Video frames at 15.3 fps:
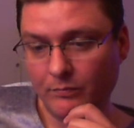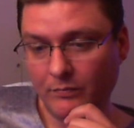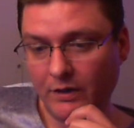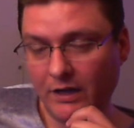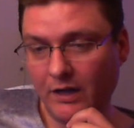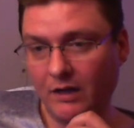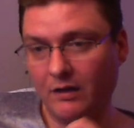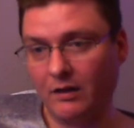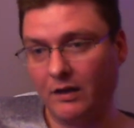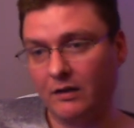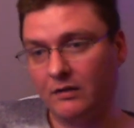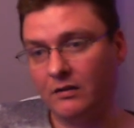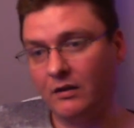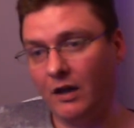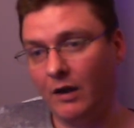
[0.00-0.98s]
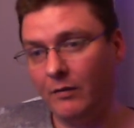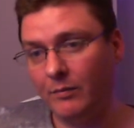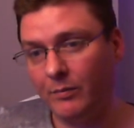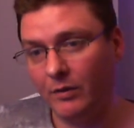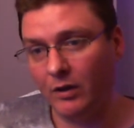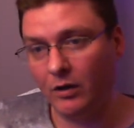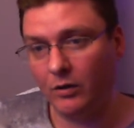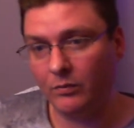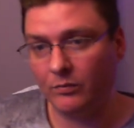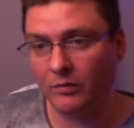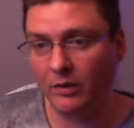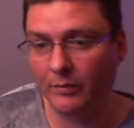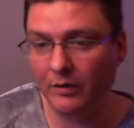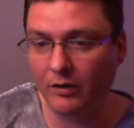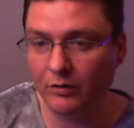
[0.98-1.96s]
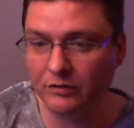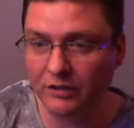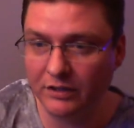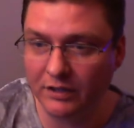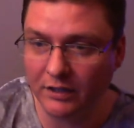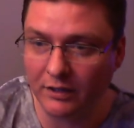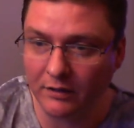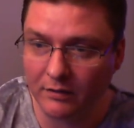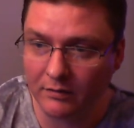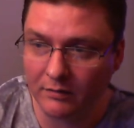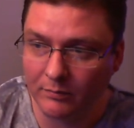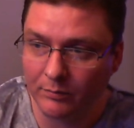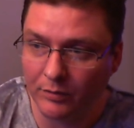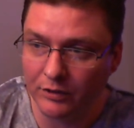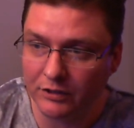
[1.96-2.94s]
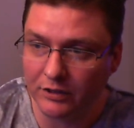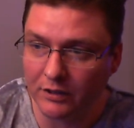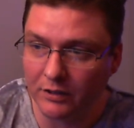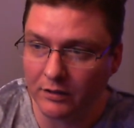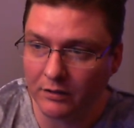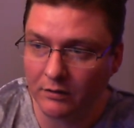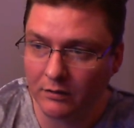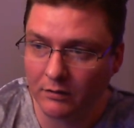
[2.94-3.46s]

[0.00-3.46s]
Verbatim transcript: yeah, like, comment below. Let me know what you think. Appreciate it.